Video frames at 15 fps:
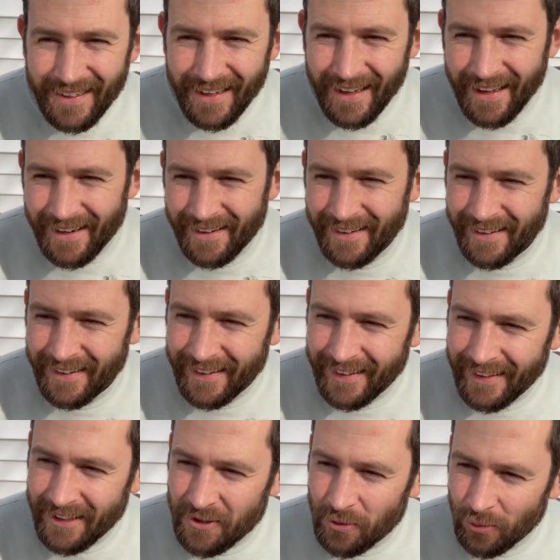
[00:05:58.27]
and
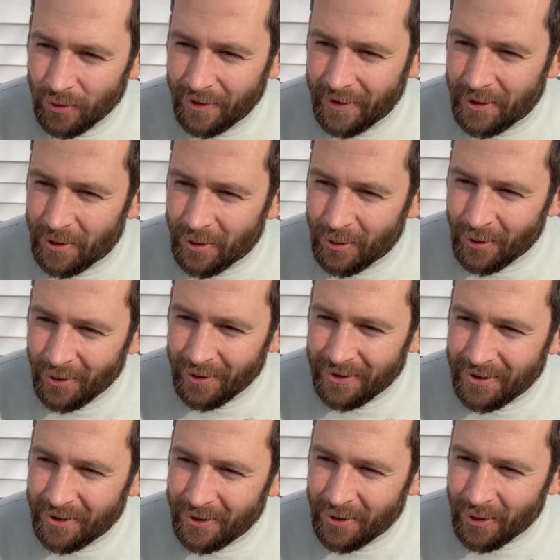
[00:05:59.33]
it's really cool
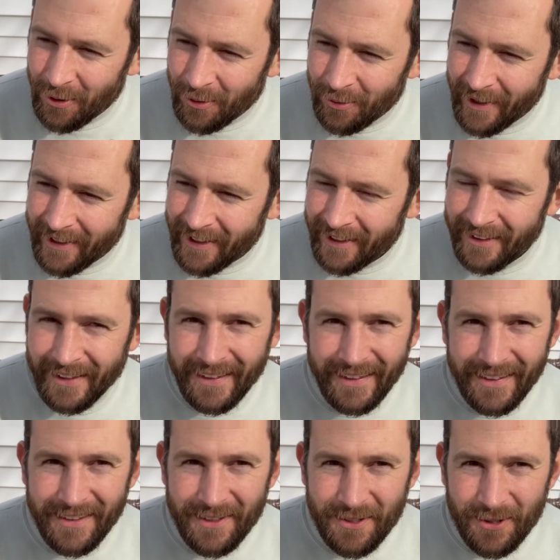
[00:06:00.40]
to
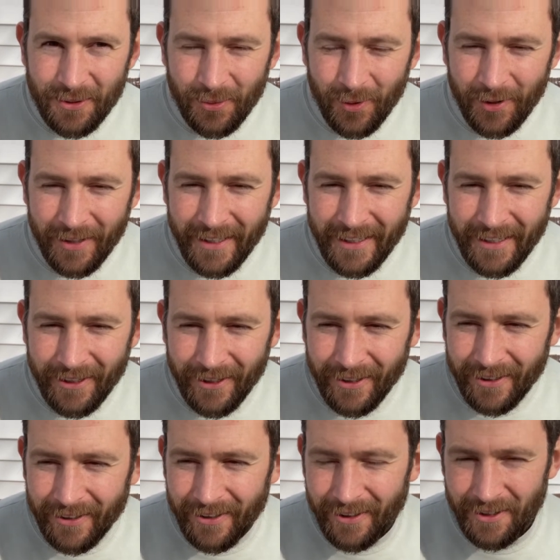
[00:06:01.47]
recognize when they
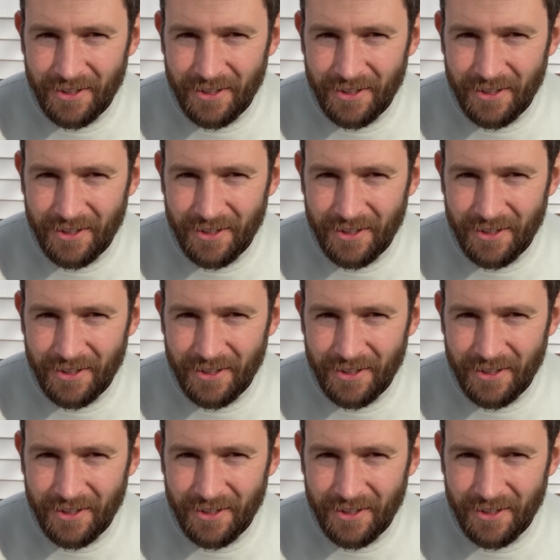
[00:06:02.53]
are